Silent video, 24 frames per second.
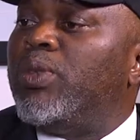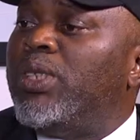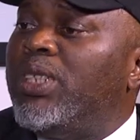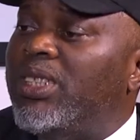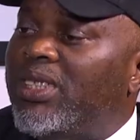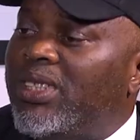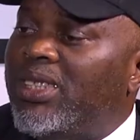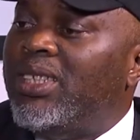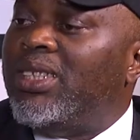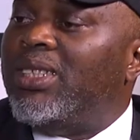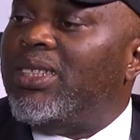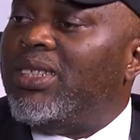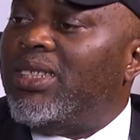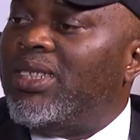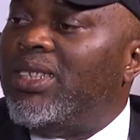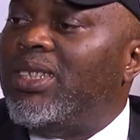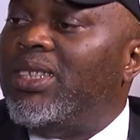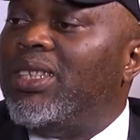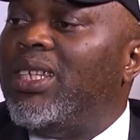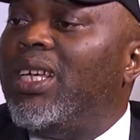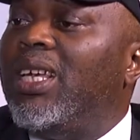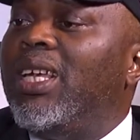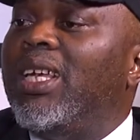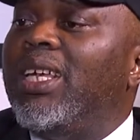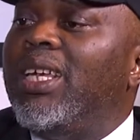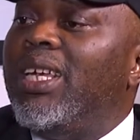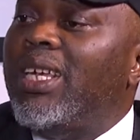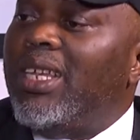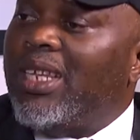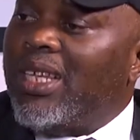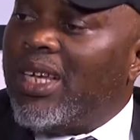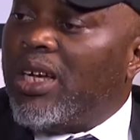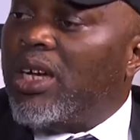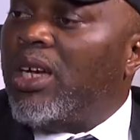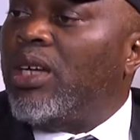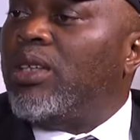with the CNC
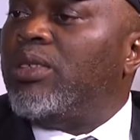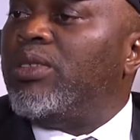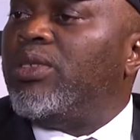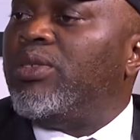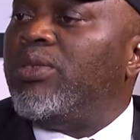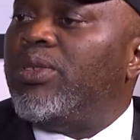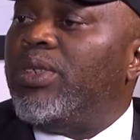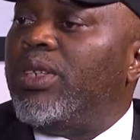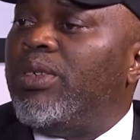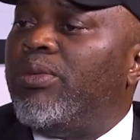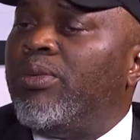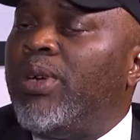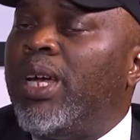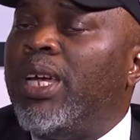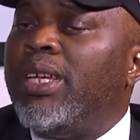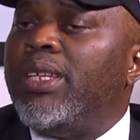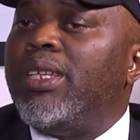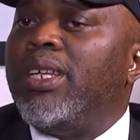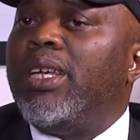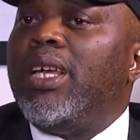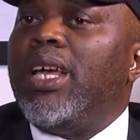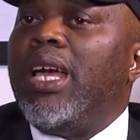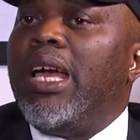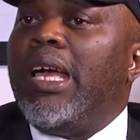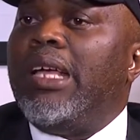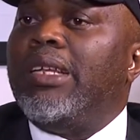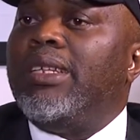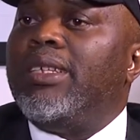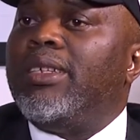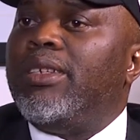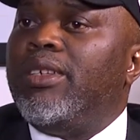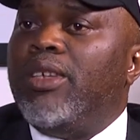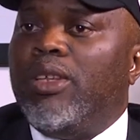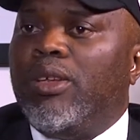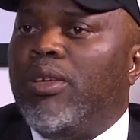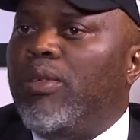in a country, right?
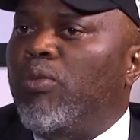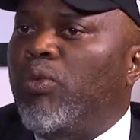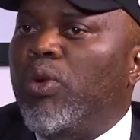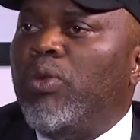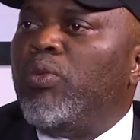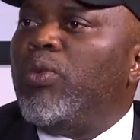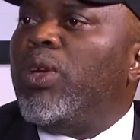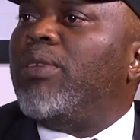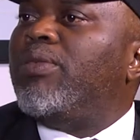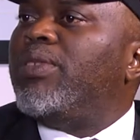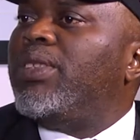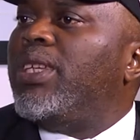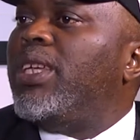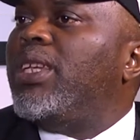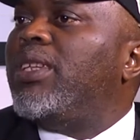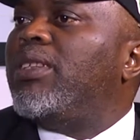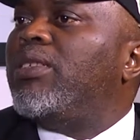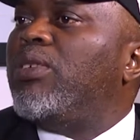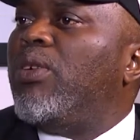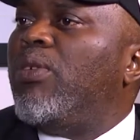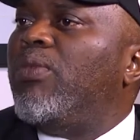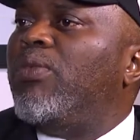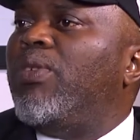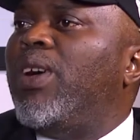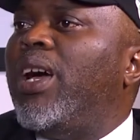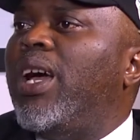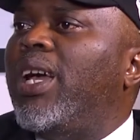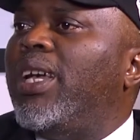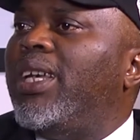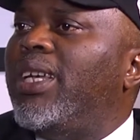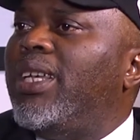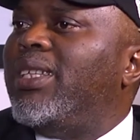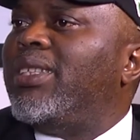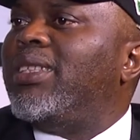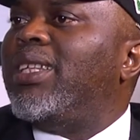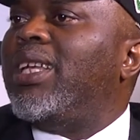And you know what we have seen so
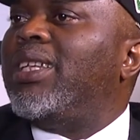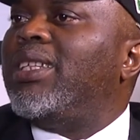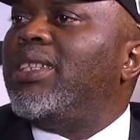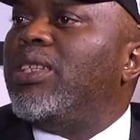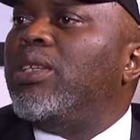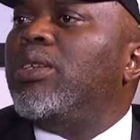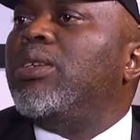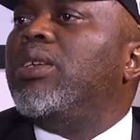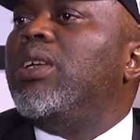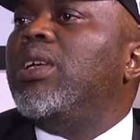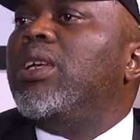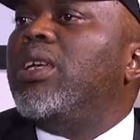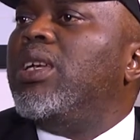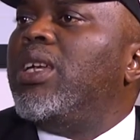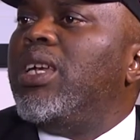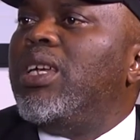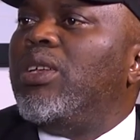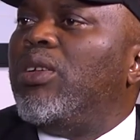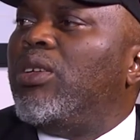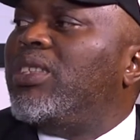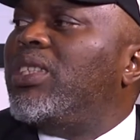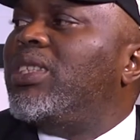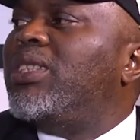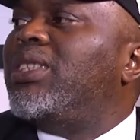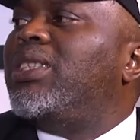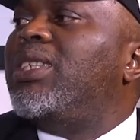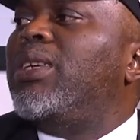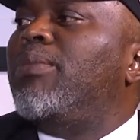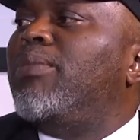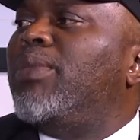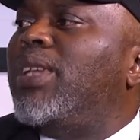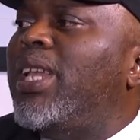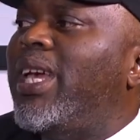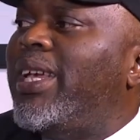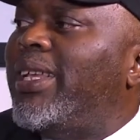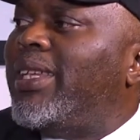far is that, look, it doesn't
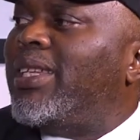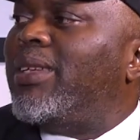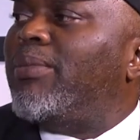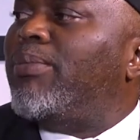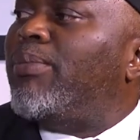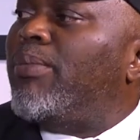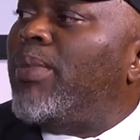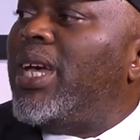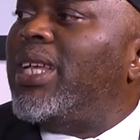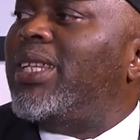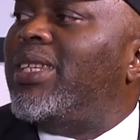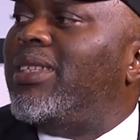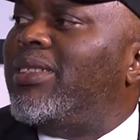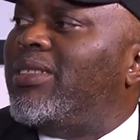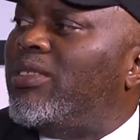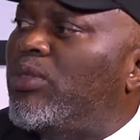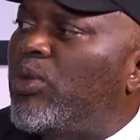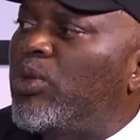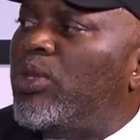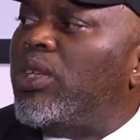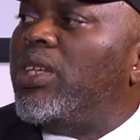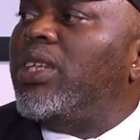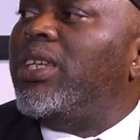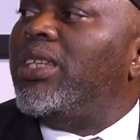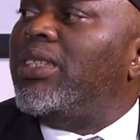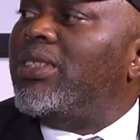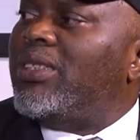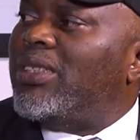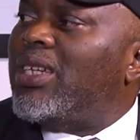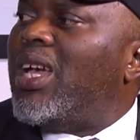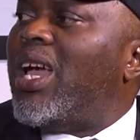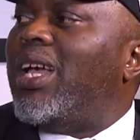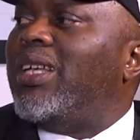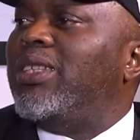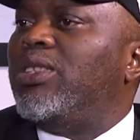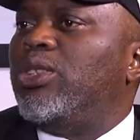seem like the man is totally in
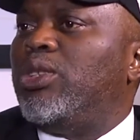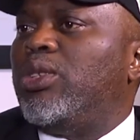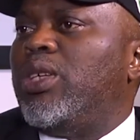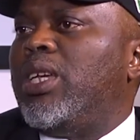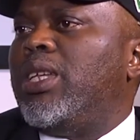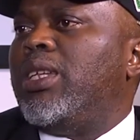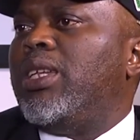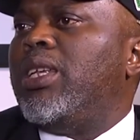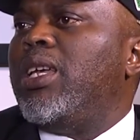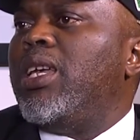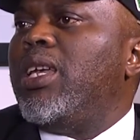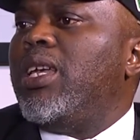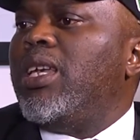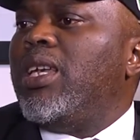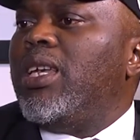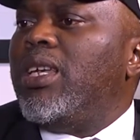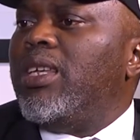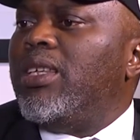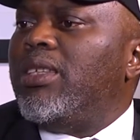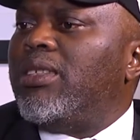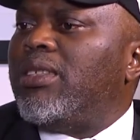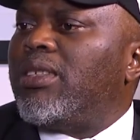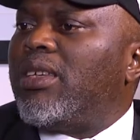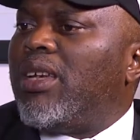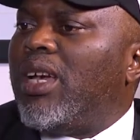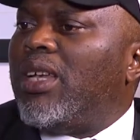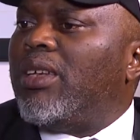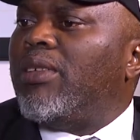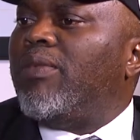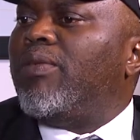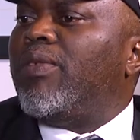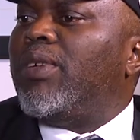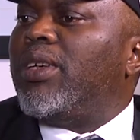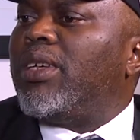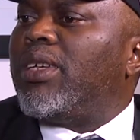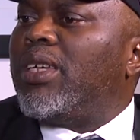charge, you know, and he's kind
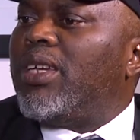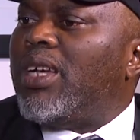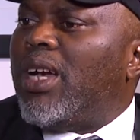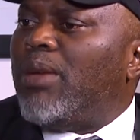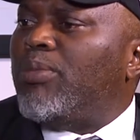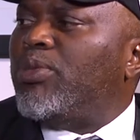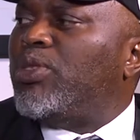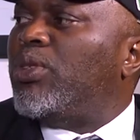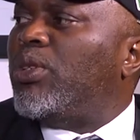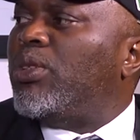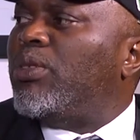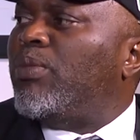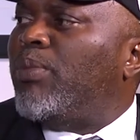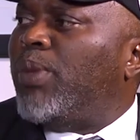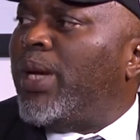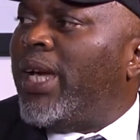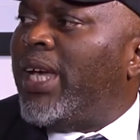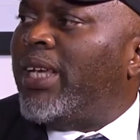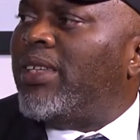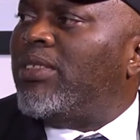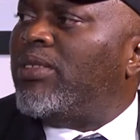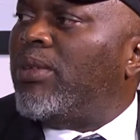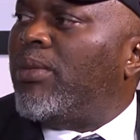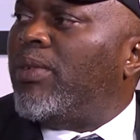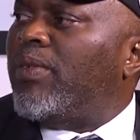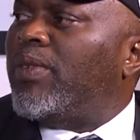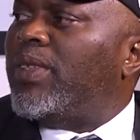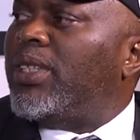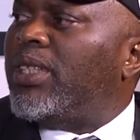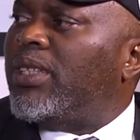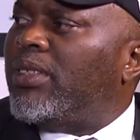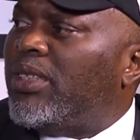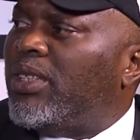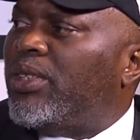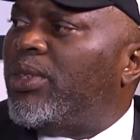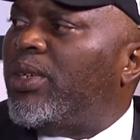of captured by some of
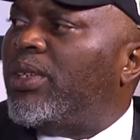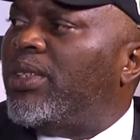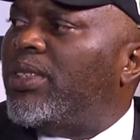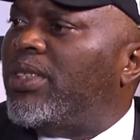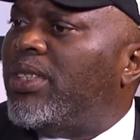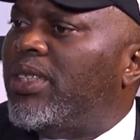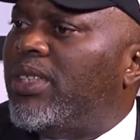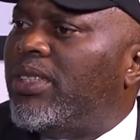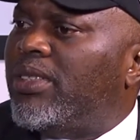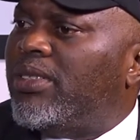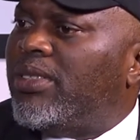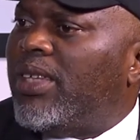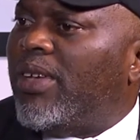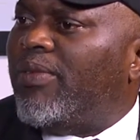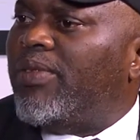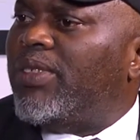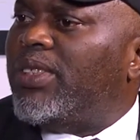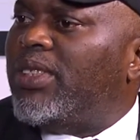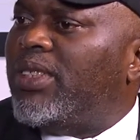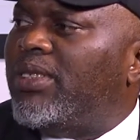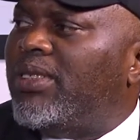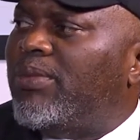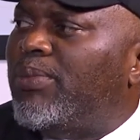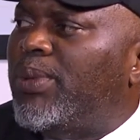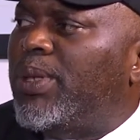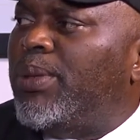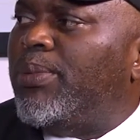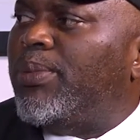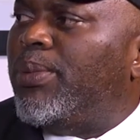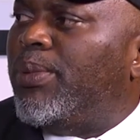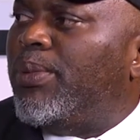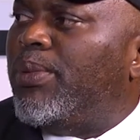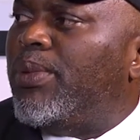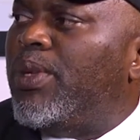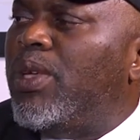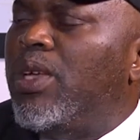the security services
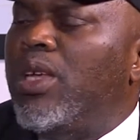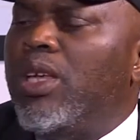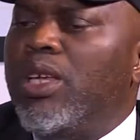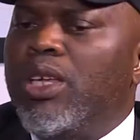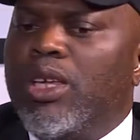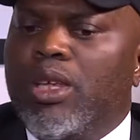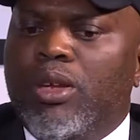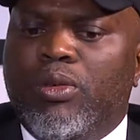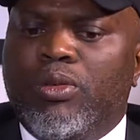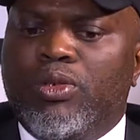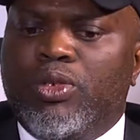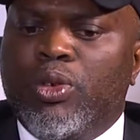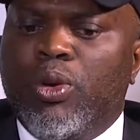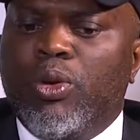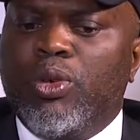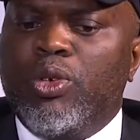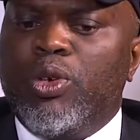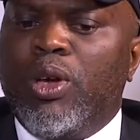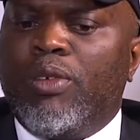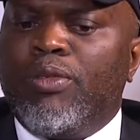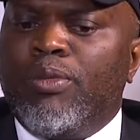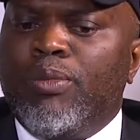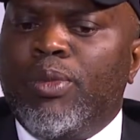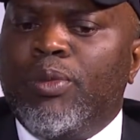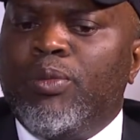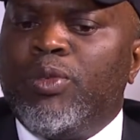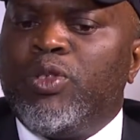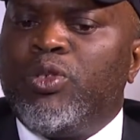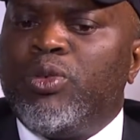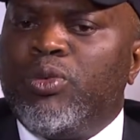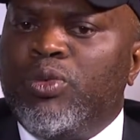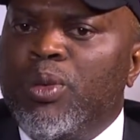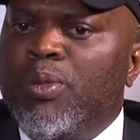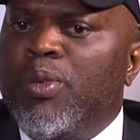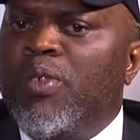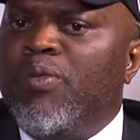people, you know. So you have to be able
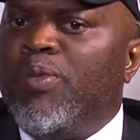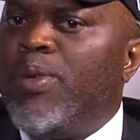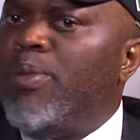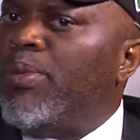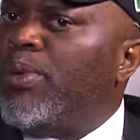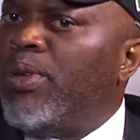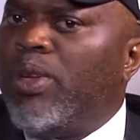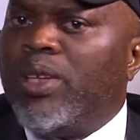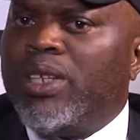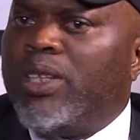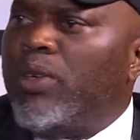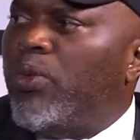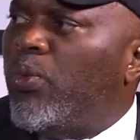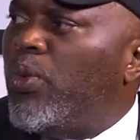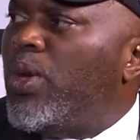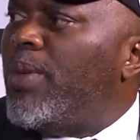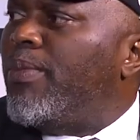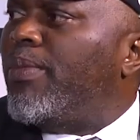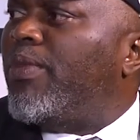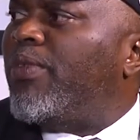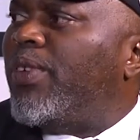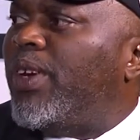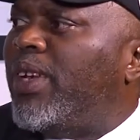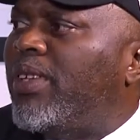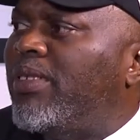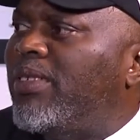to remove people on a whim, for